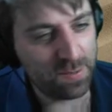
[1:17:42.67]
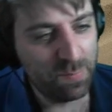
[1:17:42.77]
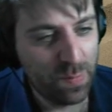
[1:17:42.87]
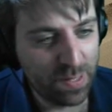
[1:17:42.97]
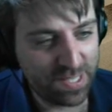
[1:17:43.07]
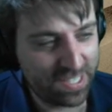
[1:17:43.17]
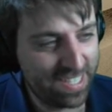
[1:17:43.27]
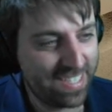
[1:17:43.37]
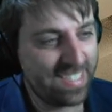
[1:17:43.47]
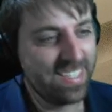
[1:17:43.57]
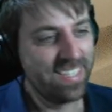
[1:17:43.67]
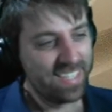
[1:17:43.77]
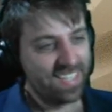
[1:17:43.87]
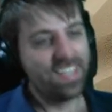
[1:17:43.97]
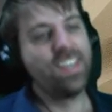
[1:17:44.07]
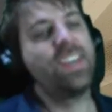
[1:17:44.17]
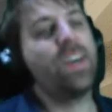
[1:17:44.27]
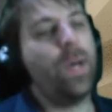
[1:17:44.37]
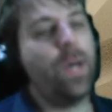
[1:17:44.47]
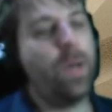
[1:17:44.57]
i'm pushing it
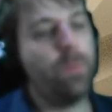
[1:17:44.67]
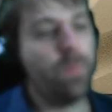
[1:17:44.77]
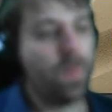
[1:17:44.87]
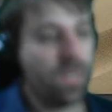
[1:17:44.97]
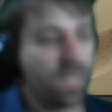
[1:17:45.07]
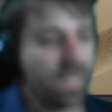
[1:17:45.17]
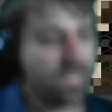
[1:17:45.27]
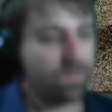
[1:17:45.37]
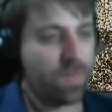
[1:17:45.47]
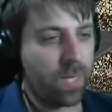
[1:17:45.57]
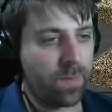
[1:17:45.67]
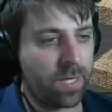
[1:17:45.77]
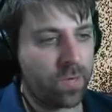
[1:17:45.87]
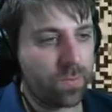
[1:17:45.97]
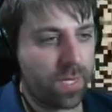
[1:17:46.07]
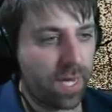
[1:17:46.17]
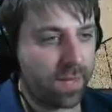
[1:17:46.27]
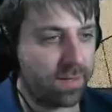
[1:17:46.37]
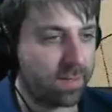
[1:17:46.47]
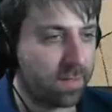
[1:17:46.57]
um, let's maybe
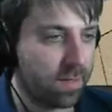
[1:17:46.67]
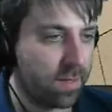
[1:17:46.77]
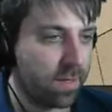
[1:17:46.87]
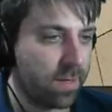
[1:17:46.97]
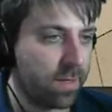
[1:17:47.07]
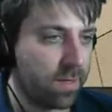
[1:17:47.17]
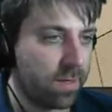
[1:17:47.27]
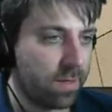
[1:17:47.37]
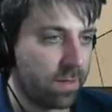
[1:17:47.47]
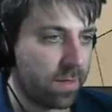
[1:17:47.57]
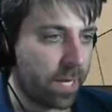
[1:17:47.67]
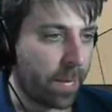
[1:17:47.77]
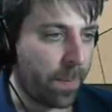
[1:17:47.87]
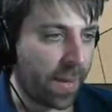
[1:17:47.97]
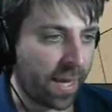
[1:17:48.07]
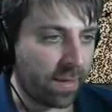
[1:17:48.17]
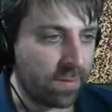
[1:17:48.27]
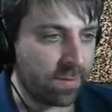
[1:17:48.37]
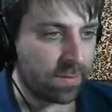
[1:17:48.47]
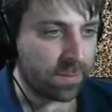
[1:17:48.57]
create a
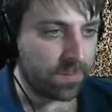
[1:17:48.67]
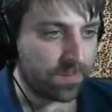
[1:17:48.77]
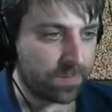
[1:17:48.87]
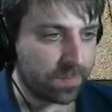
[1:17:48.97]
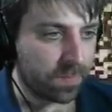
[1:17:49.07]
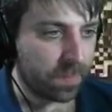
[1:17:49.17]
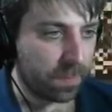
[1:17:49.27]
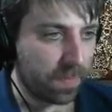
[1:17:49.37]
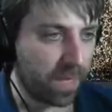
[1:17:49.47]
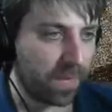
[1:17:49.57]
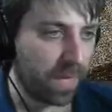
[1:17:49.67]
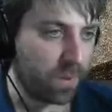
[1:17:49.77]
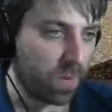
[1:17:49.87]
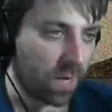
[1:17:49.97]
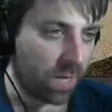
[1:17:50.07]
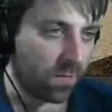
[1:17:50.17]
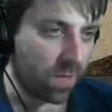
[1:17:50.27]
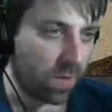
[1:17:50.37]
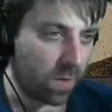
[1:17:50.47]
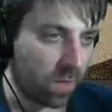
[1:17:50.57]
piece that'll kind of
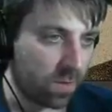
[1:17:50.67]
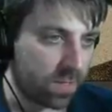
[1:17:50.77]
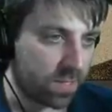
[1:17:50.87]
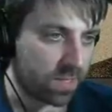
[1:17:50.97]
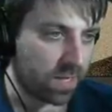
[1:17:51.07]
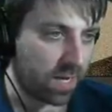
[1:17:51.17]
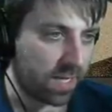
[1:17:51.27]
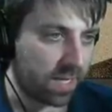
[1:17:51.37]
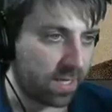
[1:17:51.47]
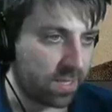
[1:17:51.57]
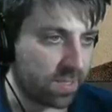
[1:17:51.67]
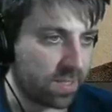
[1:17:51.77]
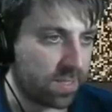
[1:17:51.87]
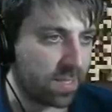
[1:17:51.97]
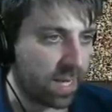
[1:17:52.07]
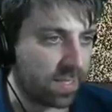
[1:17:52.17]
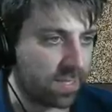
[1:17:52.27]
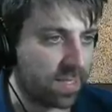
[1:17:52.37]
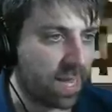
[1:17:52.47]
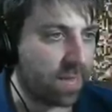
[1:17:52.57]
go along the side here because this is our
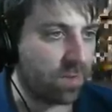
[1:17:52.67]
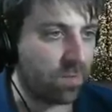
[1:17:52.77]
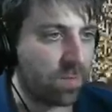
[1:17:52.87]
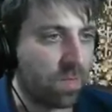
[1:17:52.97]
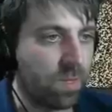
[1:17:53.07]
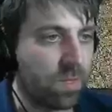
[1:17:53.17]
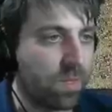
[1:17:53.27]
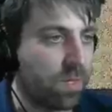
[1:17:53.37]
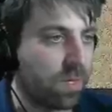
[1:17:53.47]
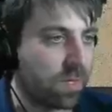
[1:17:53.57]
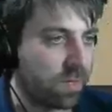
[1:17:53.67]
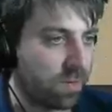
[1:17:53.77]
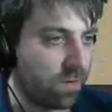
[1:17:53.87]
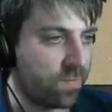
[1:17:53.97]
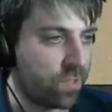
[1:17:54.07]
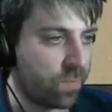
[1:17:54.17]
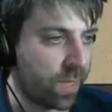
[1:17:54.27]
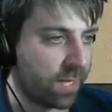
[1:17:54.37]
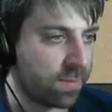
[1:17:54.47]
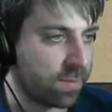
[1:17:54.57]
scale of two
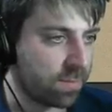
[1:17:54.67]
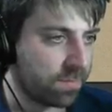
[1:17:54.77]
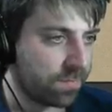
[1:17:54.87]
meters.